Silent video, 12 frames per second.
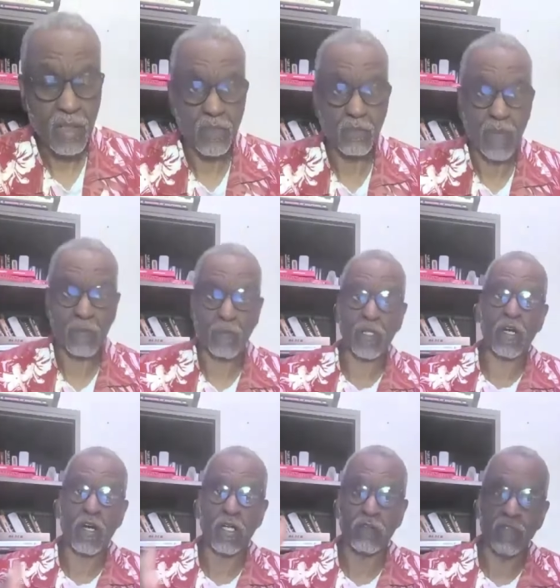You might
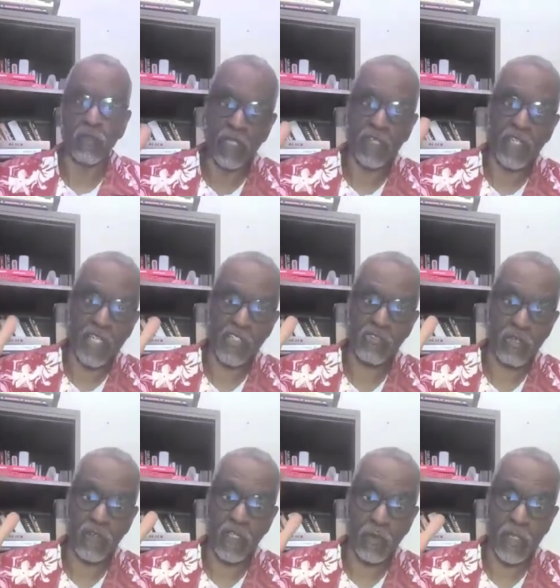recall, if you look at the history of the